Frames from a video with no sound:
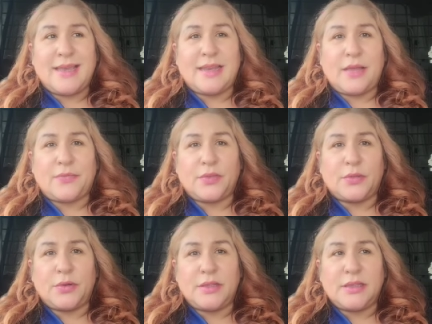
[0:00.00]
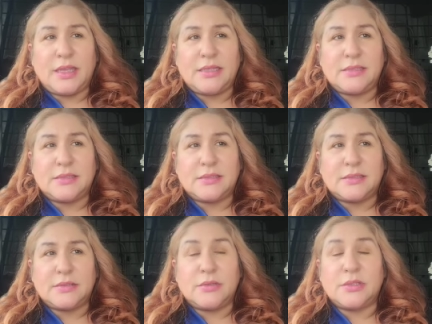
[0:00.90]
and after 30 days
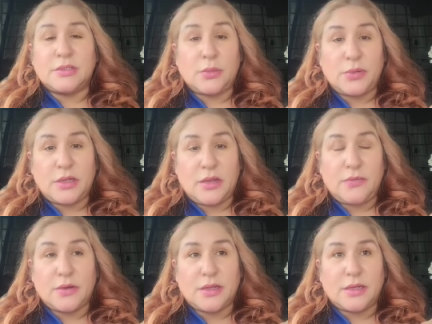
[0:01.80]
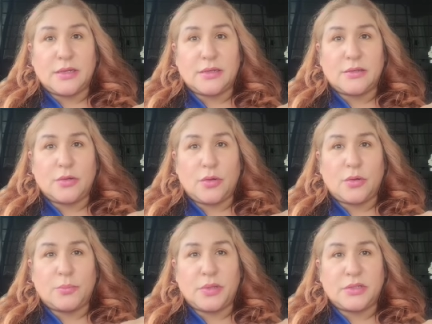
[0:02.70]
you can still recover it
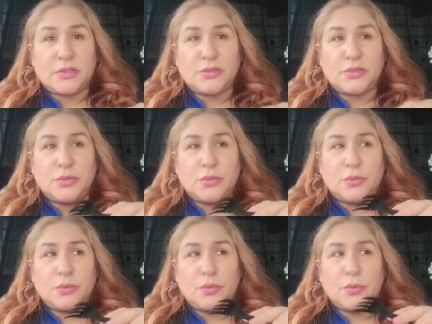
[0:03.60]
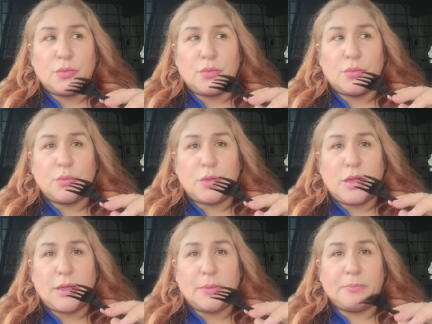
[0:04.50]
your, your pictures you you
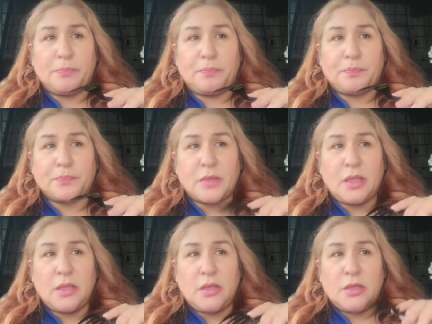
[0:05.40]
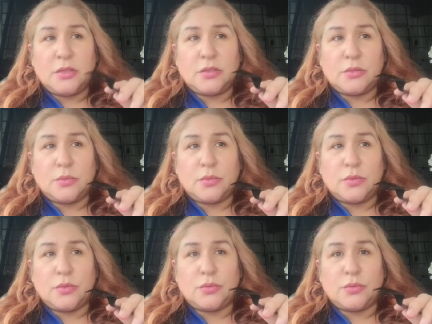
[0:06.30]
um
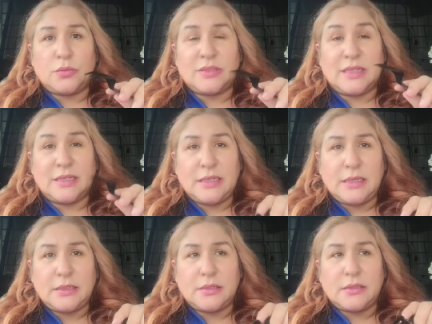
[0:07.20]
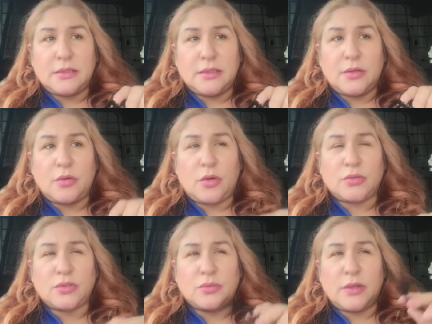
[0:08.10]
you delete it it'll
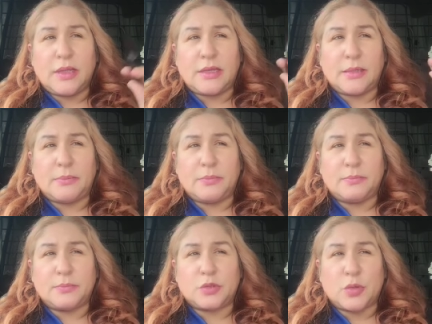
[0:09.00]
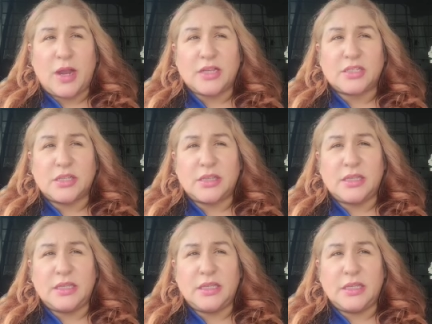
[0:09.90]
go to like a trash
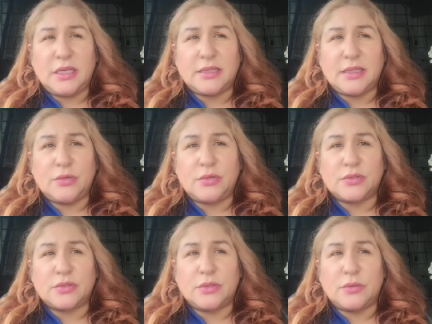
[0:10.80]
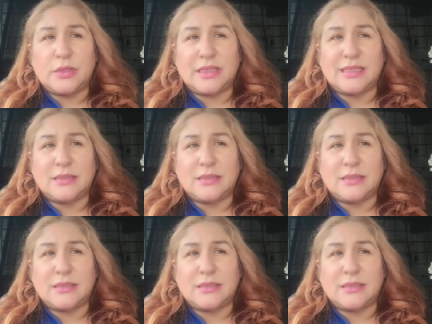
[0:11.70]
thingy and then you can still